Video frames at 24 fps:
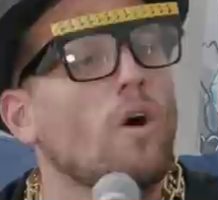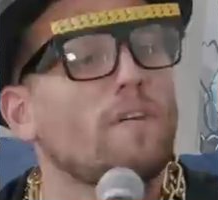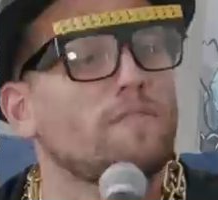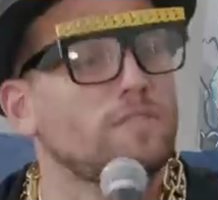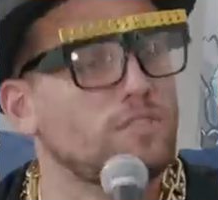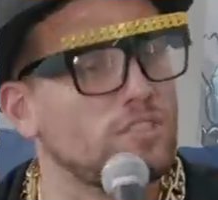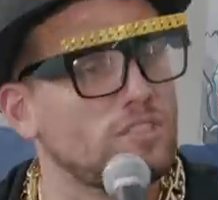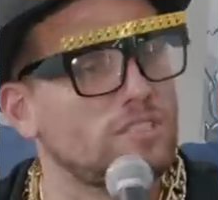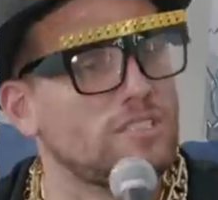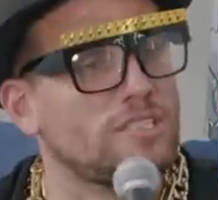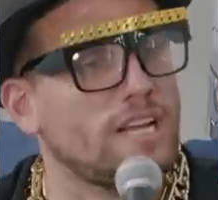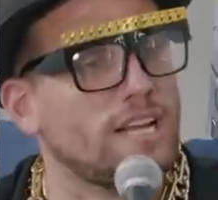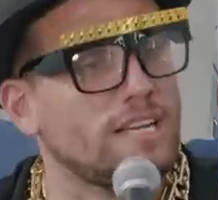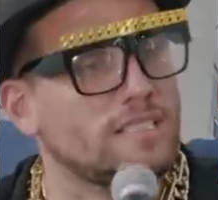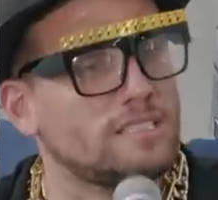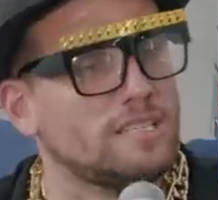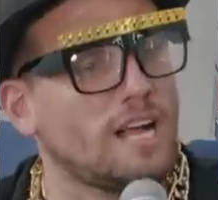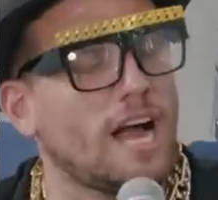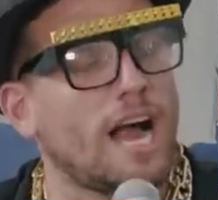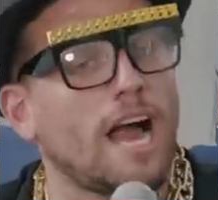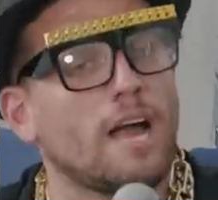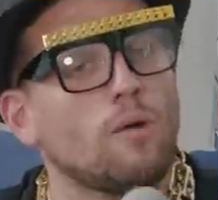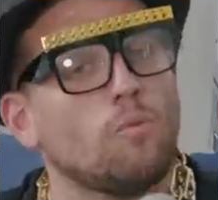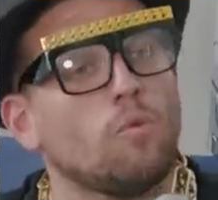officer says
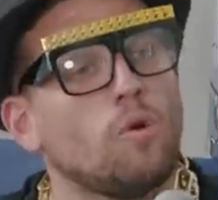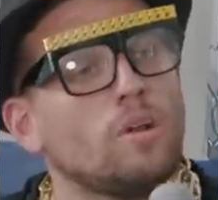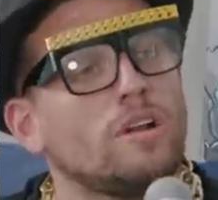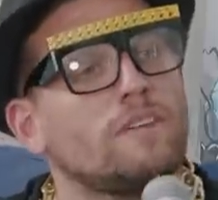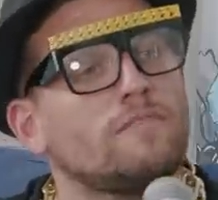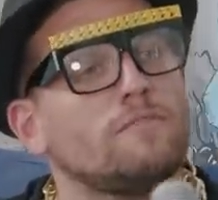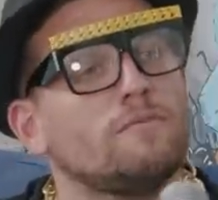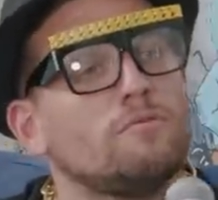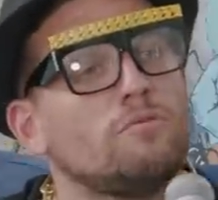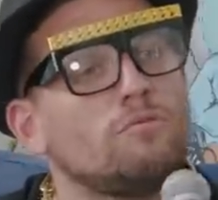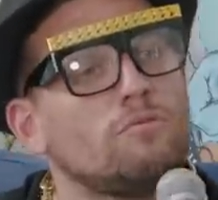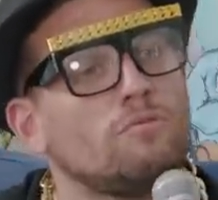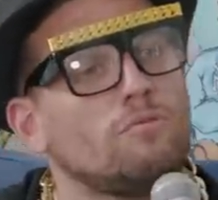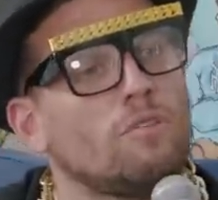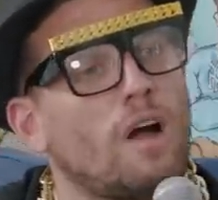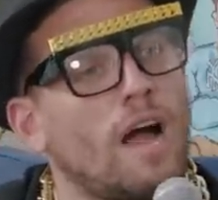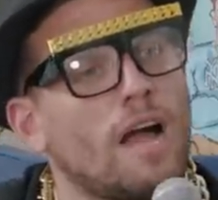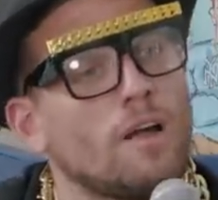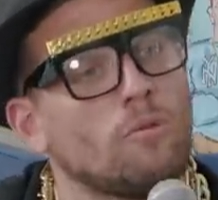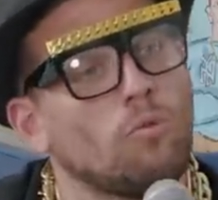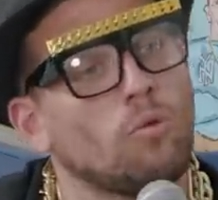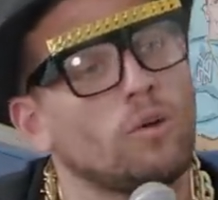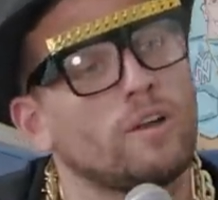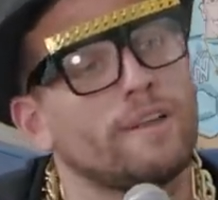I would have
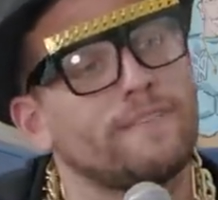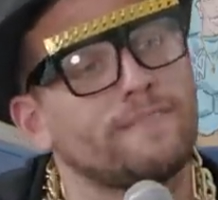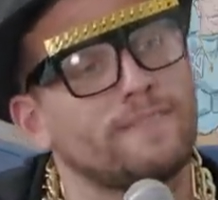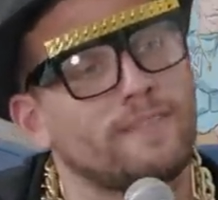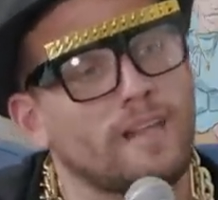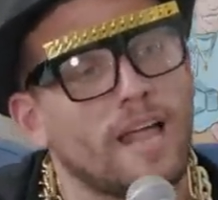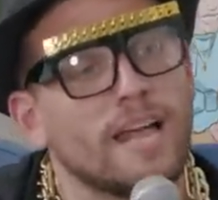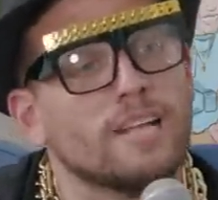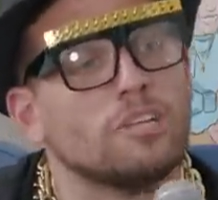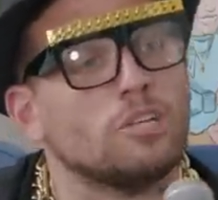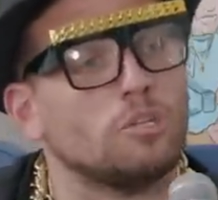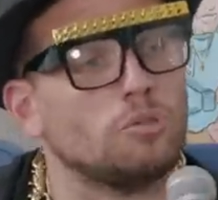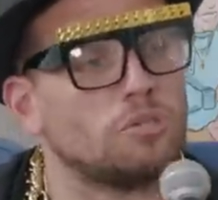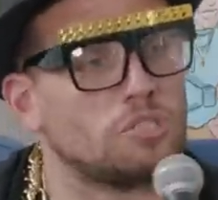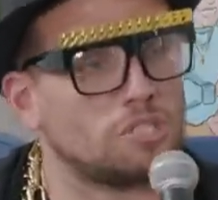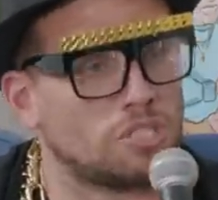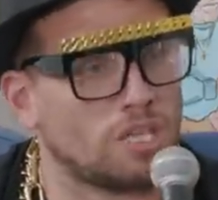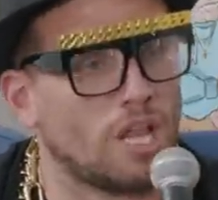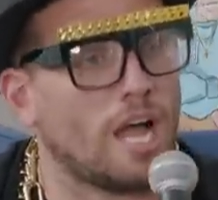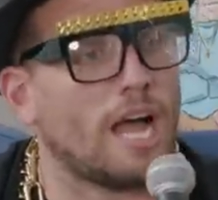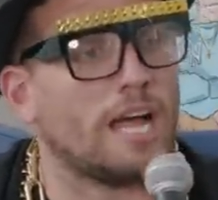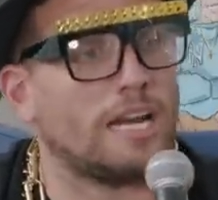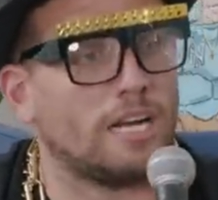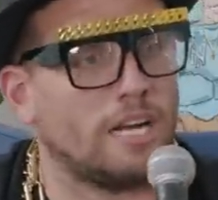I would have let you
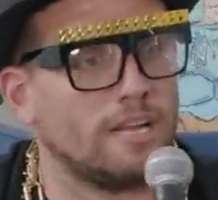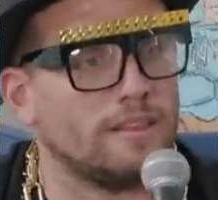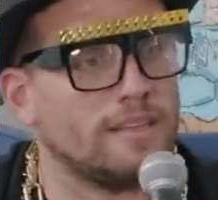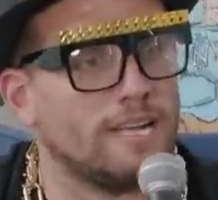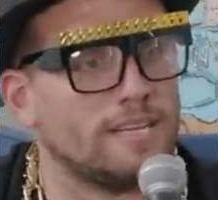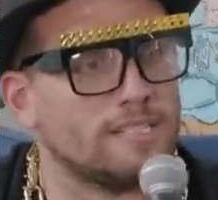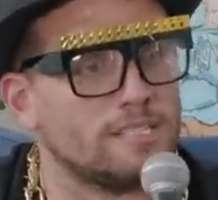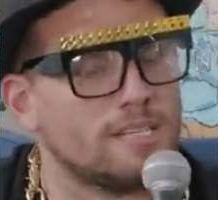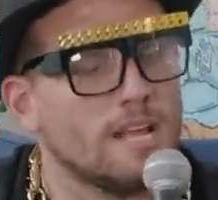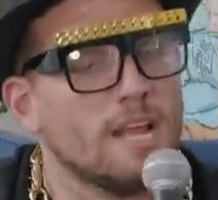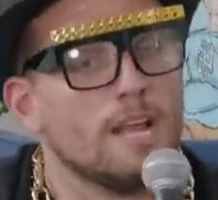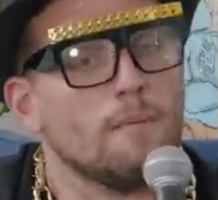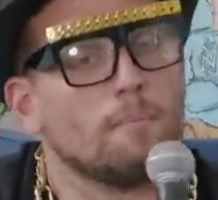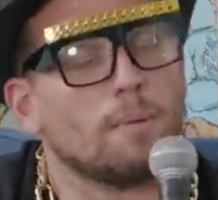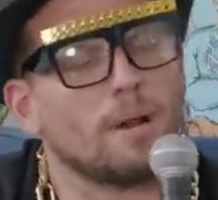slide on this,